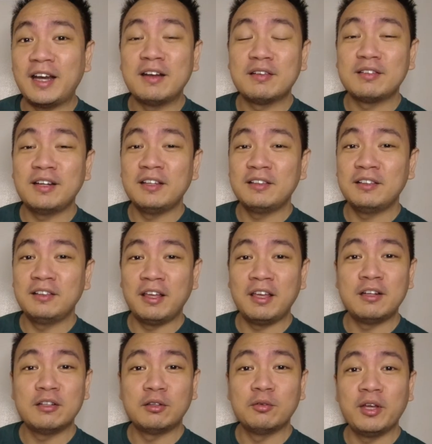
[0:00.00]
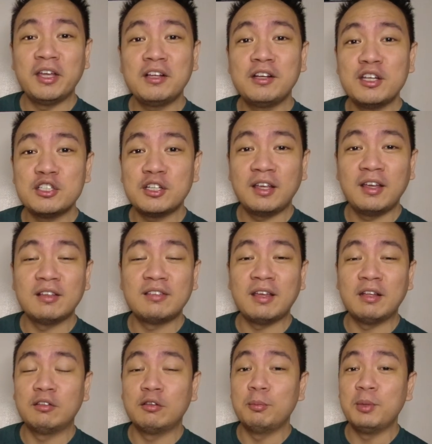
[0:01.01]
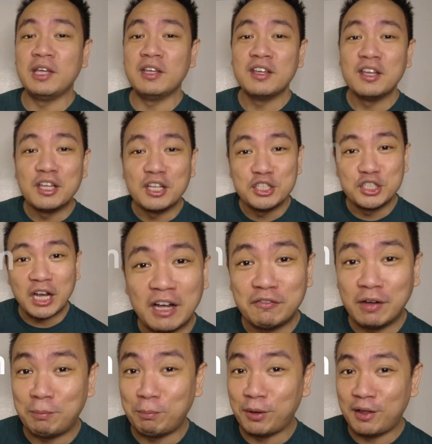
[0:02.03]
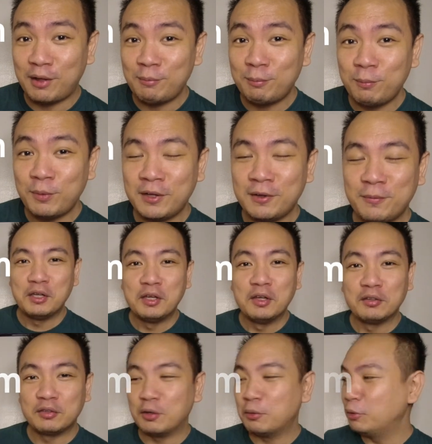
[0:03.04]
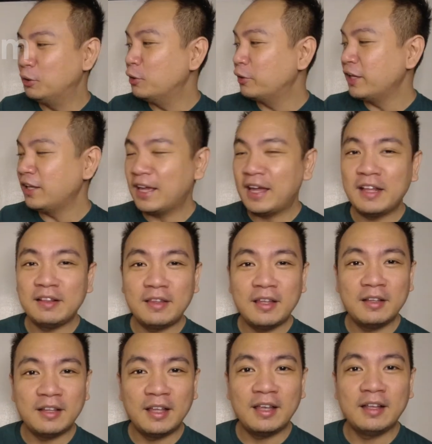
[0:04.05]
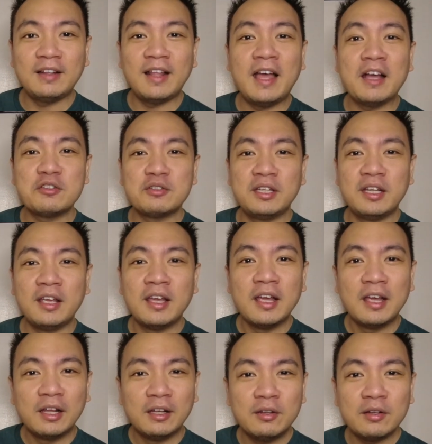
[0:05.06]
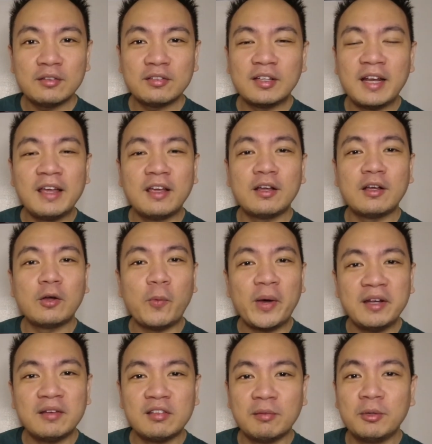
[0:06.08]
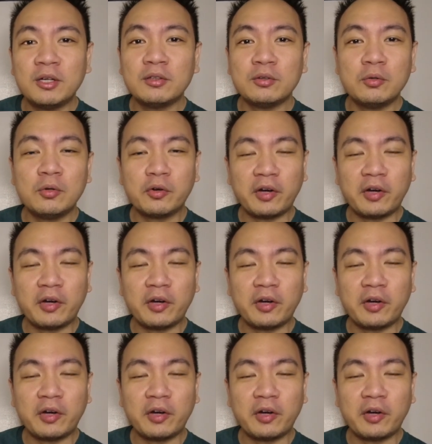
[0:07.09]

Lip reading: translated into English, is said to be Java plum. So looking at it, it actually looks like quite similar to